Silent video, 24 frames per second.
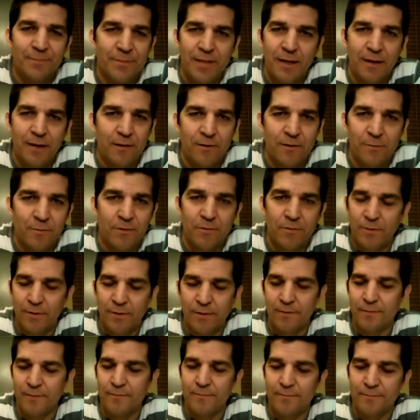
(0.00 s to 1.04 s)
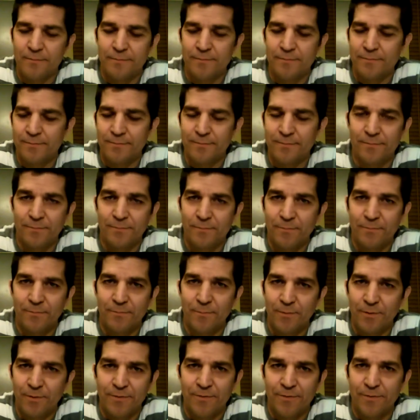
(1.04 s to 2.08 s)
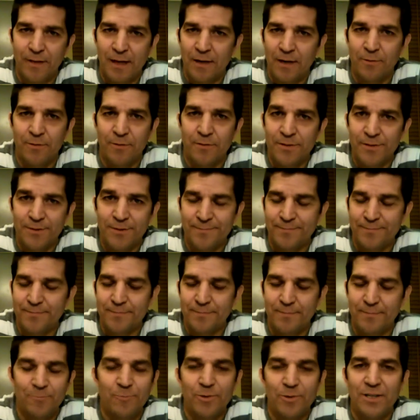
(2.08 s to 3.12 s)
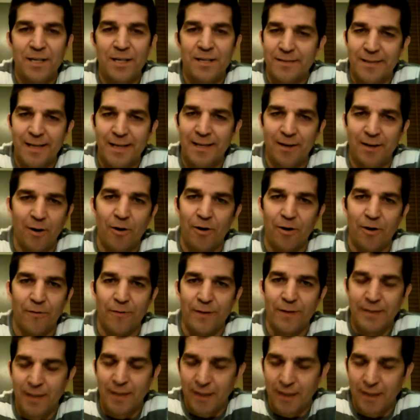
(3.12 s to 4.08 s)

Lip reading: terrible with flowers, which I say all the